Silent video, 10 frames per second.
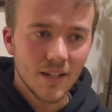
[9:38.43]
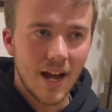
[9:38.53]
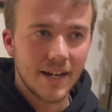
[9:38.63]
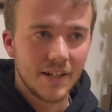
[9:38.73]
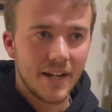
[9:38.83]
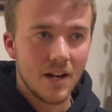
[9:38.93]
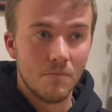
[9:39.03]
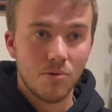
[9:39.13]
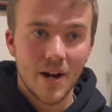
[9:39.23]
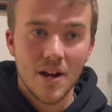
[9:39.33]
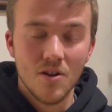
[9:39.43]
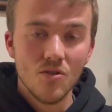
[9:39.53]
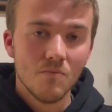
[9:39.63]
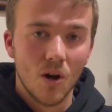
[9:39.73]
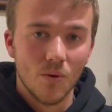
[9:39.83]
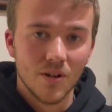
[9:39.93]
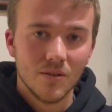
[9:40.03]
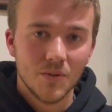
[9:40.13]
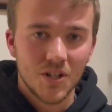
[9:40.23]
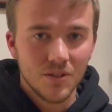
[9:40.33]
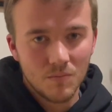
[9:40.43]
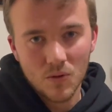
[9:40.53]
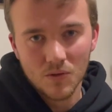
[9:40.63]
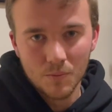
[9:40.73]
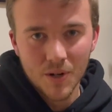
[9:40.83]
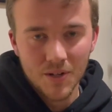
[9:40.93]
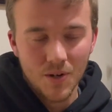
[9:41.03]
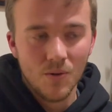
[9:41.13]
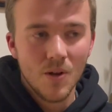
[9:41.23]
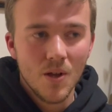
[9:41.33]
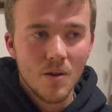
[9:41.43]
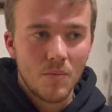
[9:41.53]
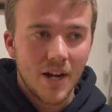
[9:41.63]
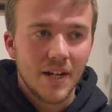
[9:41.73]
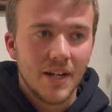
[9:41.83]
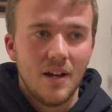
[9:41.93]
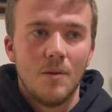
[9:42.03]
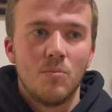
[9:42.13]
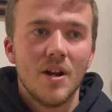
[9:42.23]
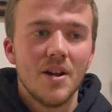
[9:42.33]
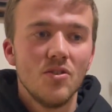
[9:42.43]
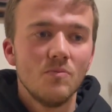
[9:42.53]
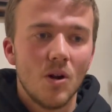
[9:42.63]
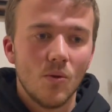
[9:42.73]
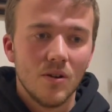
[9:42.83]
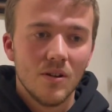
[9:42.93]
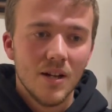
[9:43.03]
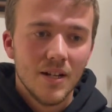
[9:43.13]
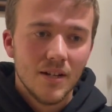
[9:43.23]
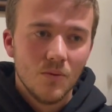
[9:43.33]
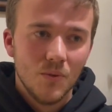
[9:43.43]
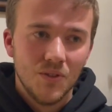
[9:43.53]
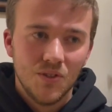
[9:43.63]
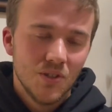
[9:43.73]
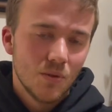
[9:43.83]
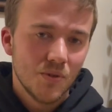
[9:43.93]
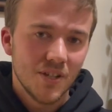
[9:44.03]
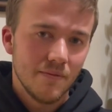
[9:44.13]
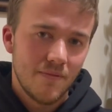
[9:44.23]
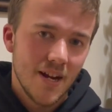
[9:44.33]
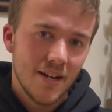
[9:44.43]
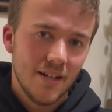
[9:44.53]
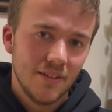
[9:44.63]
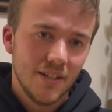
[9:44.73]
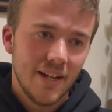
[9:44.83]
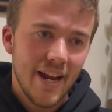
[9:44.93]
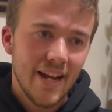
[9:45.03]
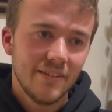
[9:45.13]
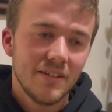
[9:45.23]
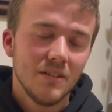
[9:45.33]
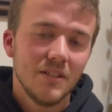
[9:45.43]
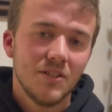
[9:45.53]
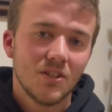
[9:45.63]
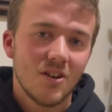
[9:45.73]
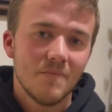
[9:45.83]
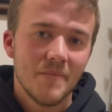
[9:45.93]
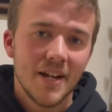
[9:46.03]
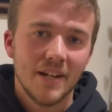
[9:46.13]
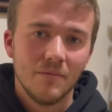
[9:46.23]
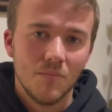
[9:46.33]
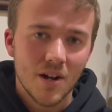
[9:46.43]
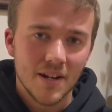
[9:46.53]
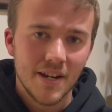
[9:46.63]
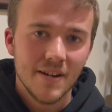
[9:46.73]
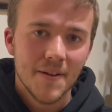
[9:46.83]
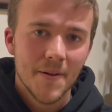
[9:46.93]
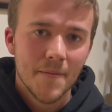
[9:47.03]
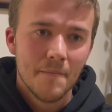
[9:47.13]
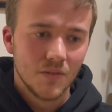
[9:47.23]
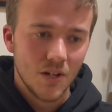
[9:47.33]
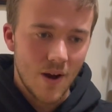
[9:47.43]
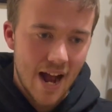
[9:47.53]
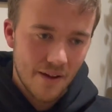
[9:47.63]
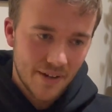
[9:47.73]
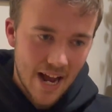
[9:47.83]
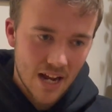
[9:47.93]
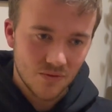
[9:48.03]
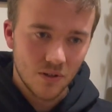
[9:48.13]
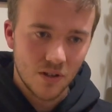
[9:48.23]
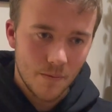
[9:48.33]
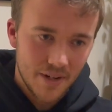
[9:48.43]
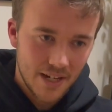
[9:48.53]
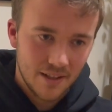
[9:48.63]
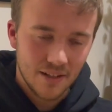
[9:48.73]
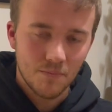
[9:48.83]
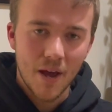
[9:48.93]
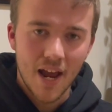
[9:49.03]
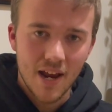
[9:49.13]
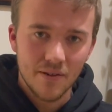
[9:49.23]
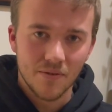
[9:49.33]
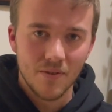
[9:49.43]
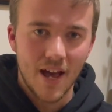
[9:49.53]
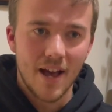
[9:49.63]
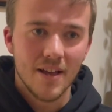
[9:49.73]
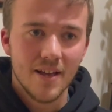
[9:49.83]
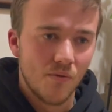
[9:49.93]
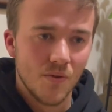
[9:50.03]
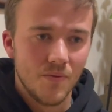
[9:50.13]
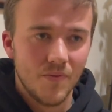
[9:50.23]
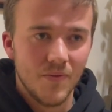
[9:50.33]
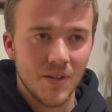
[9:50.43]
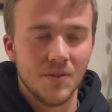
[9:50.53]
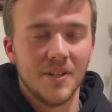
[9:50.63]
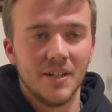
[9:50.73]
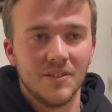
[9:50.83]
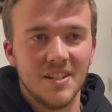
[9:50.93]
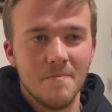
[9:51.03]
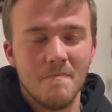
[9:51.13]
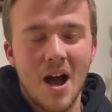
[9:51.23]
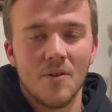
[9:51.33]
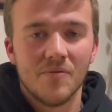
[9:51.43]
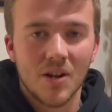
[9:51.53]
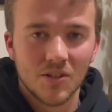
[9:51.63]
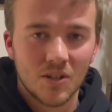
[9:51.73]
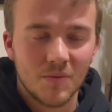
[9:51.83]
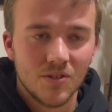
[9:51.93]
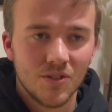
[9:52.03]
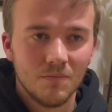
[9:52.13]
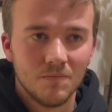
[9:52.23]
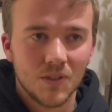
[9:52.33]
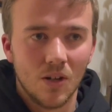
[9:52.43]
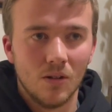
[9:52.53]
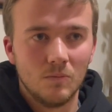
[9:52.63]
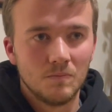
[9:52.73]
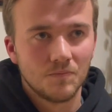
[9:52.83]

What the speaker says: I could get a brand new mower, which his mower was pretty new, but I could get a brand new mower with 0% financing, instantly start making money, have cash flow coming in that's paying for that. For the other thing is the amount of customers. So